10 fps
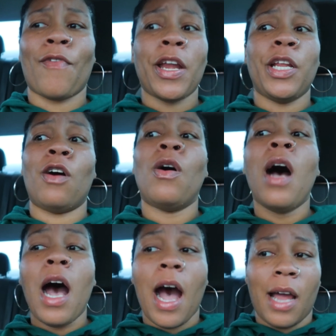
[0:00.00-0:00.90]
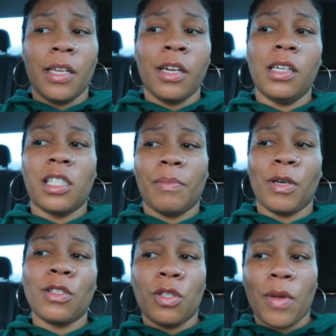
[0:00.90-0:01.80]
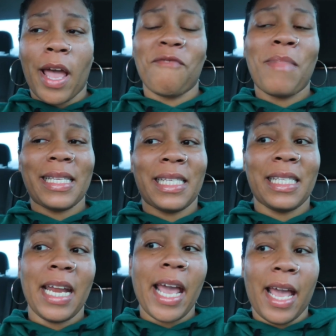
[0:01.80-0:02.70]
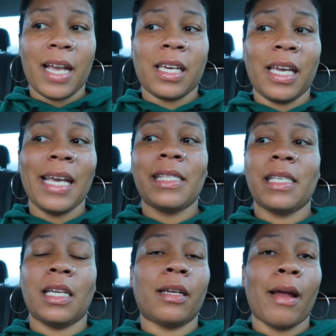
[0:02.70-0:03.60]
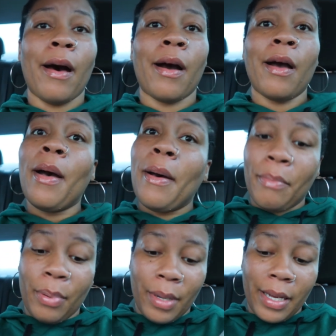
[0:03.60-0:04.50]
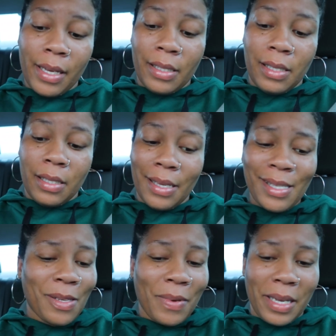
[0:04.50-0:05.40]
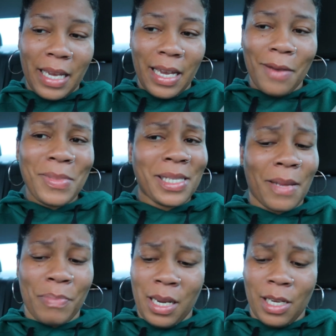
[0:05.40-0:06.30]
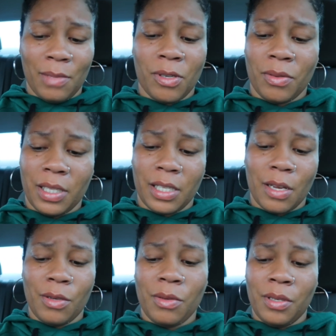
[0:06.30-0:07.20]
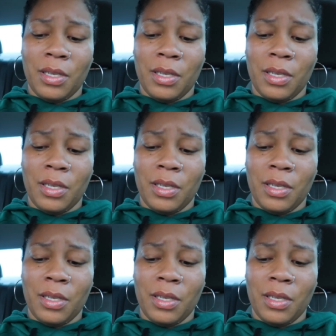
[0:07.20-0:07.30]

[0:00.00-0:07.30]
Right now, I literally supposed to have my snack at ten o'clock, but it's the weekend. We slept in this morning, so